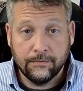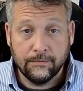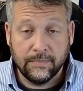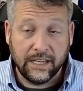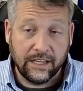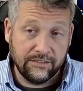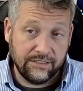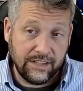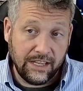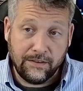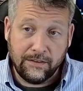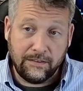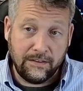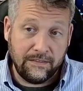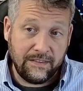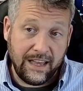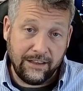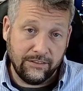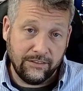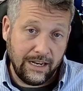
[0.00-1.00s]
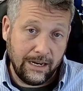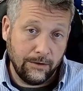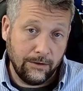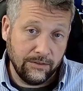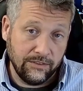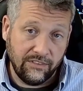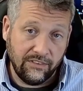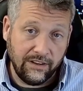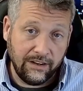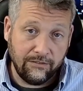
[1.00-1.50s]
Because that 50,000
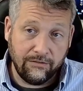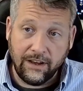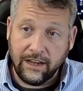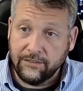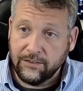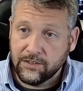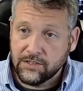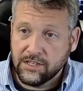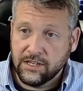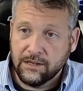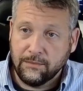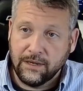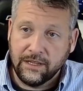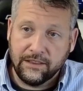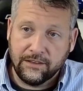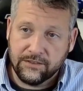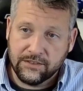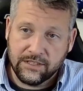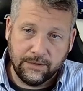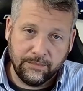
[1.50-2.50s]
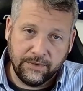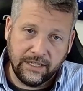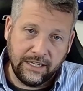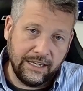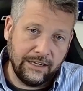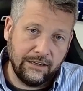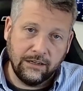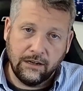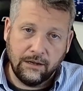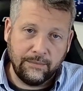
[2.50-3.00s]
hours, it's like 5 years and a month or something.
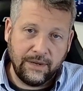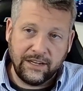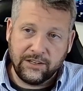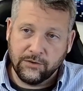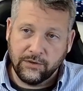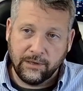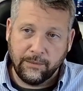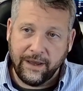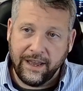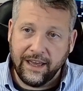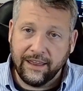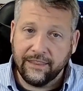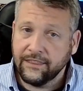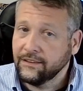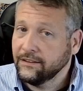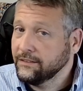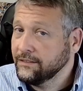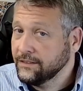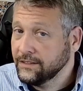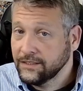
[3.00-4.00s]
I don't know. I'm not doing the math.